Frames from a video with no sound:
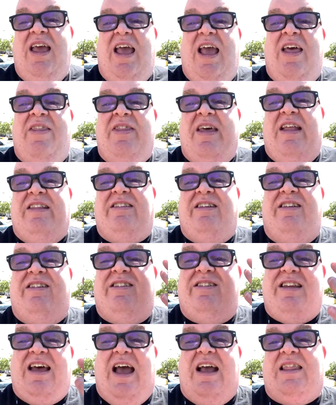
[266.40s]
And that's
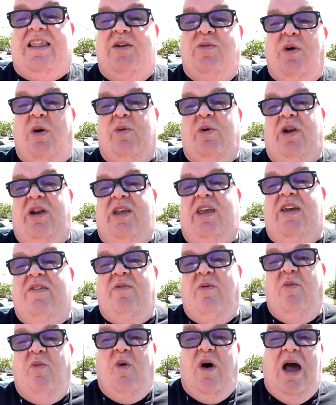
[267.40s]
exactly what we're going to give
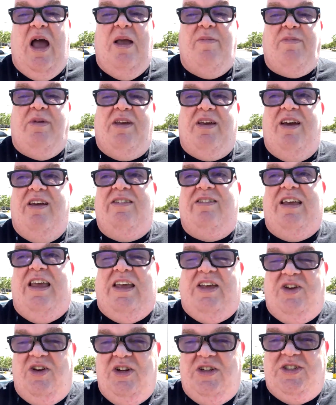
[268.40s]
him. Why? Because a
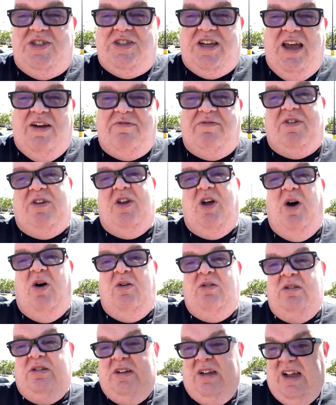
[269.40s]
good chef, you
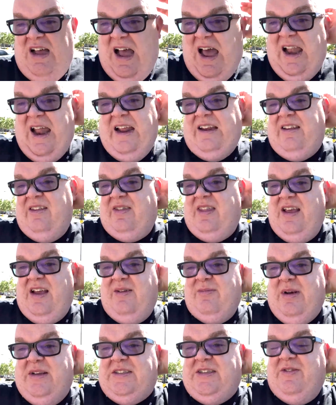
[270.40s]
know, I like to think
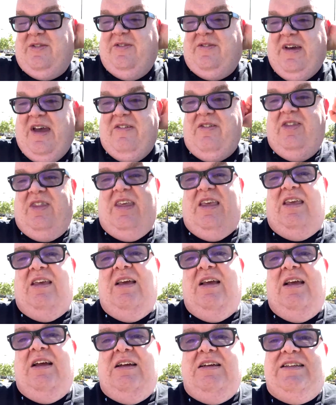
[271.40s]
of myself of having the
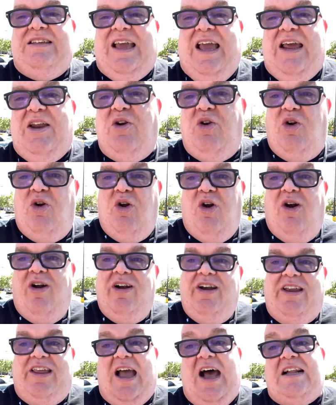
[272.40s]
caterer
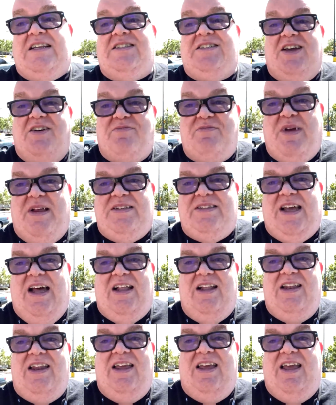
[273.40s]
or yacht chef
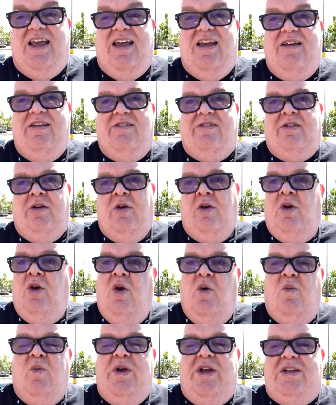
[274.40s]
mentality is
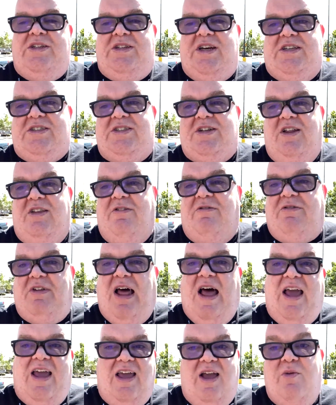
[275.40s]
we adjust on the
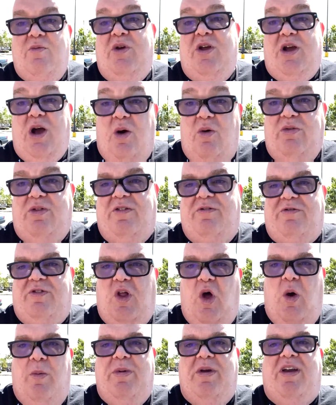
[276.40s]
fly and we go with the
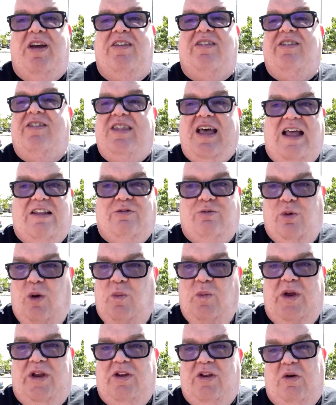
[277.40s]
flow because that's what
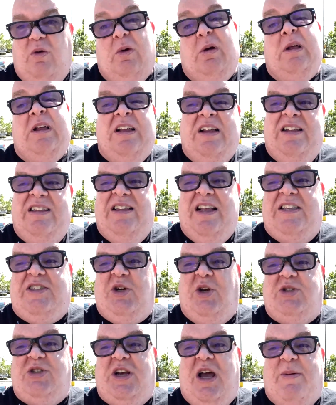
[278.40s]
we do. Let's
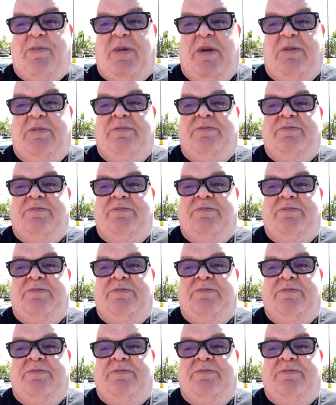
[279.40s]
go shopping.